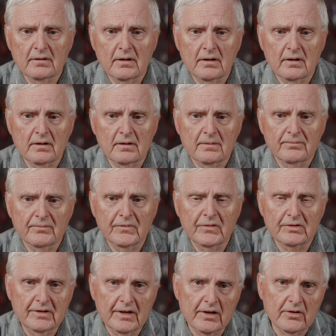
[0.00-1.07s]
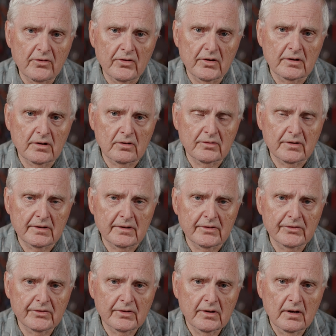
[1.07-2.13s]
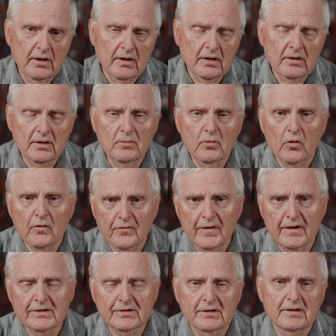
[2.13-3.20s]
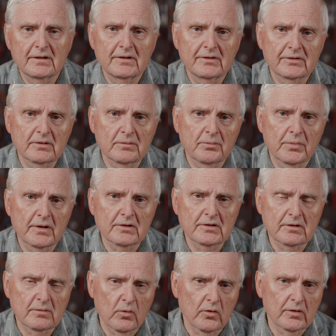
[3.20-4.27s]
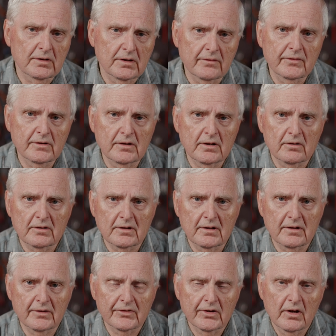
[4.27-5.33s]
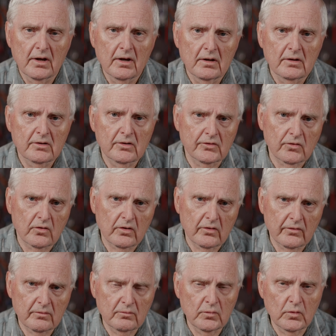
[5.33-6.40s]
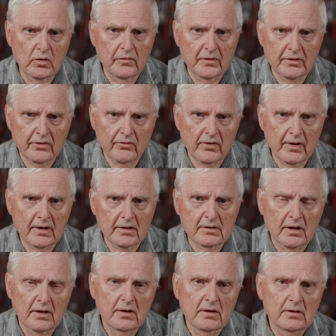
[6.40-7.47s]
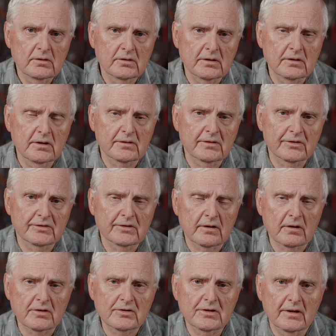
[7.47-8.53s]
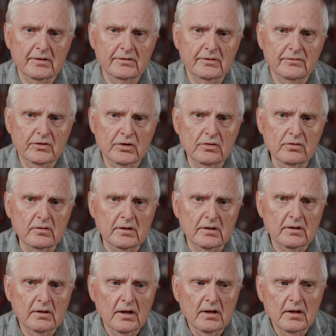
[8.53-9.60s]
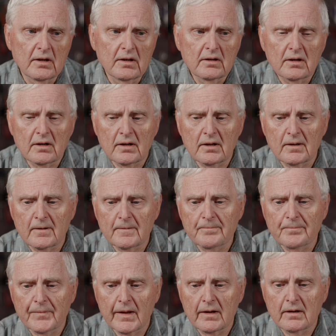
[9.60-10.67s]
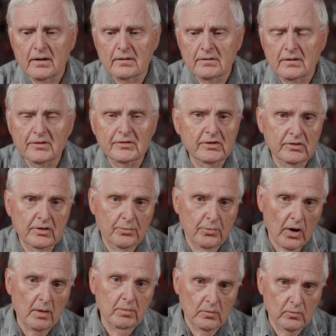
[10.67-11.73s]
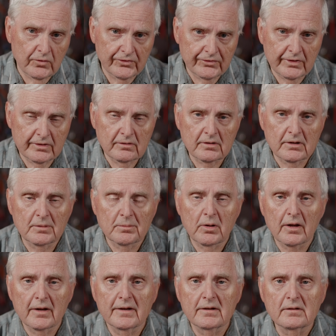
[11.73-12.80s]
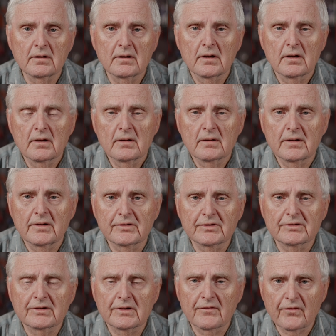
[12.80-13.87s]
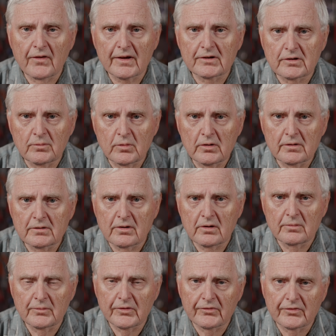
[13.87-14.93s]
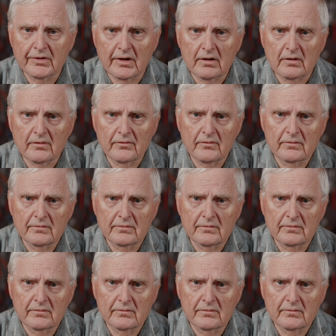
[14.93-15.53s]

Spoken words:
the deader the note is, the more fixed it is in pitch, the more difficult it is to sort of move it around to get the subtle shades of tuning And this is the problem with single lip playing, is it's inflexible in terms of subtle